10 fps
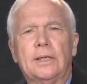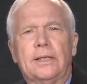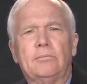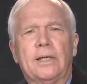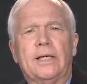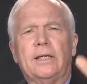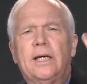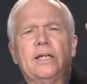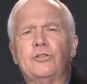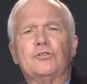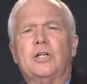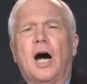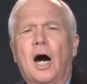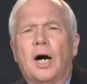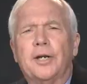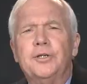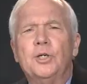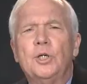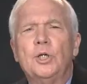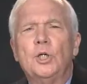It is God
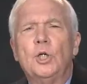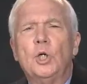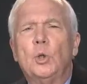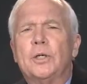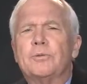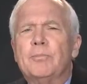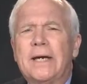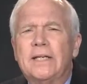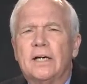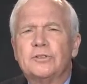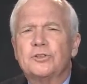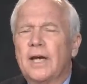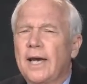who hath made us